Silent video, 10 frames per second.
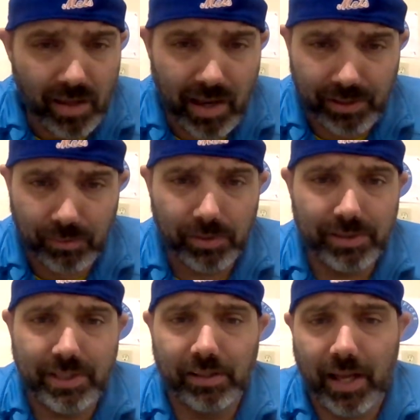I think we're going
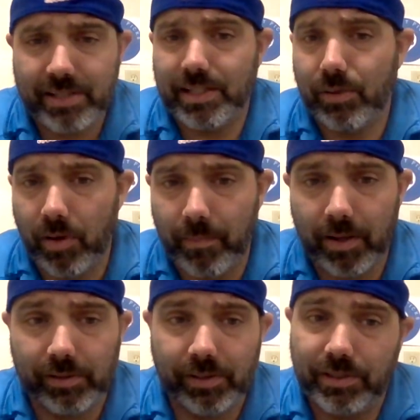to see a lot of Saquon
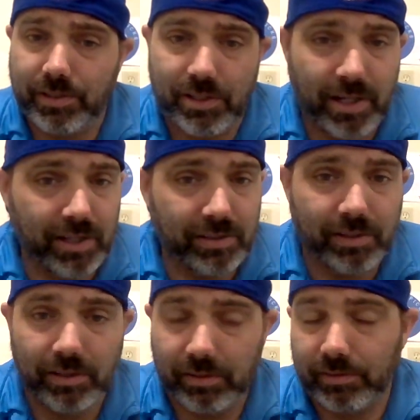Barkley, because
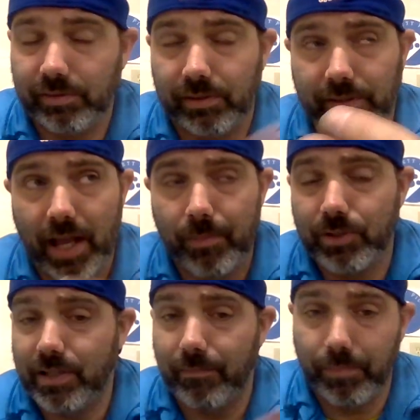the
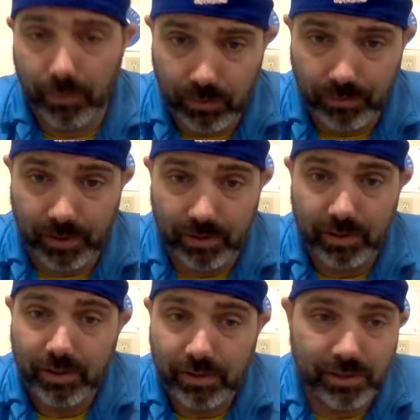Cowboys have proven
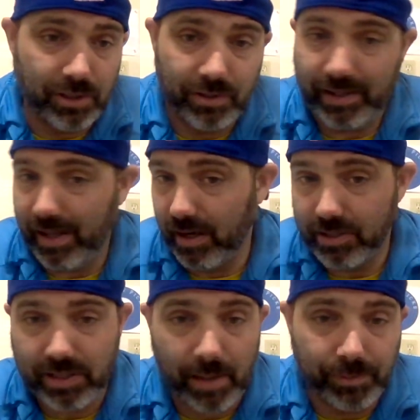this year they
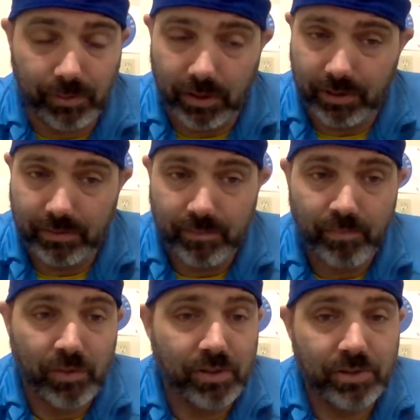cannot stop the run.
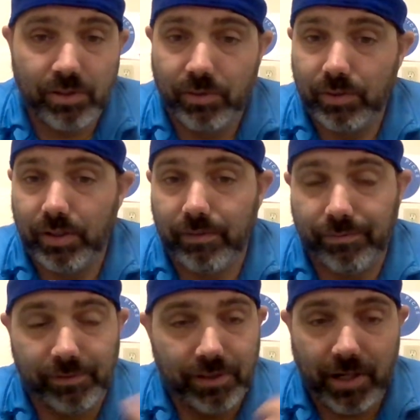So
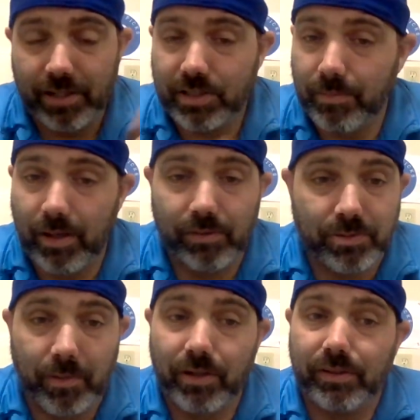if the Giants come out
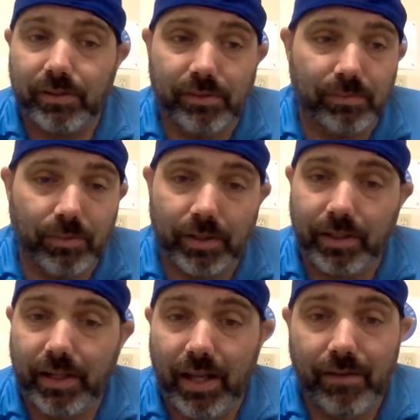smart, we're
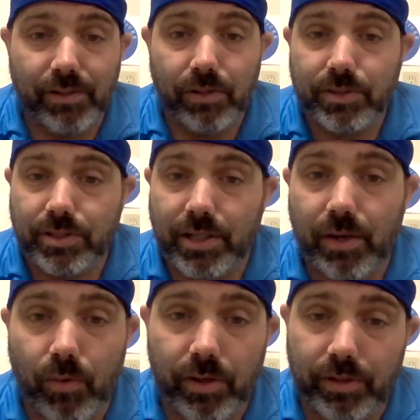going to get a heavy dose of
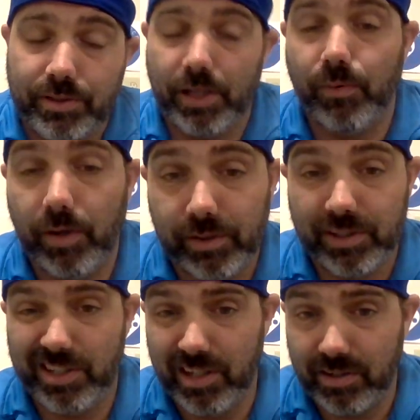Saquon. And Saquon
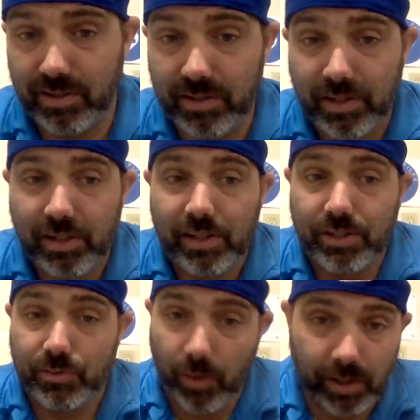this year
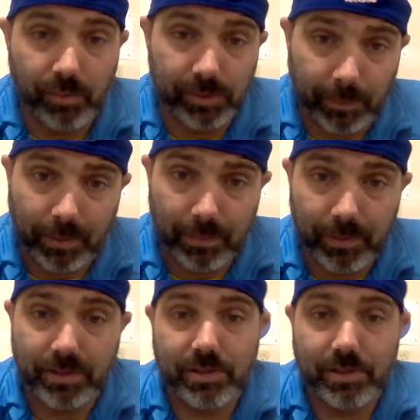is running with a purpose.